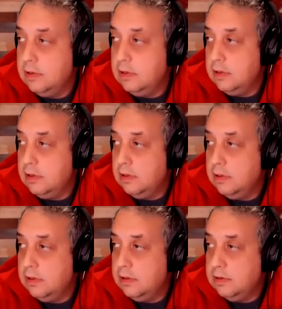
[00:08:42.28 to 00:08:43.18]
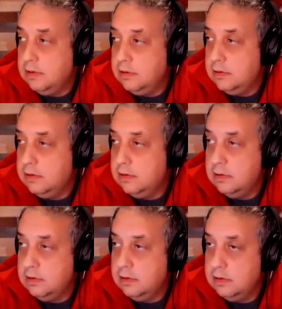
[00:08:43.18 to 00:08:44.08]

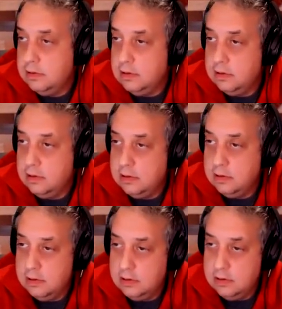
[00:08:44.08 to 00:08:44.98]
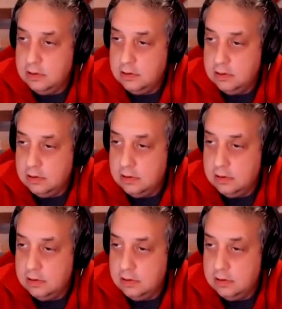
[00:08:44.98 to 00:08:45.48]
[no speech]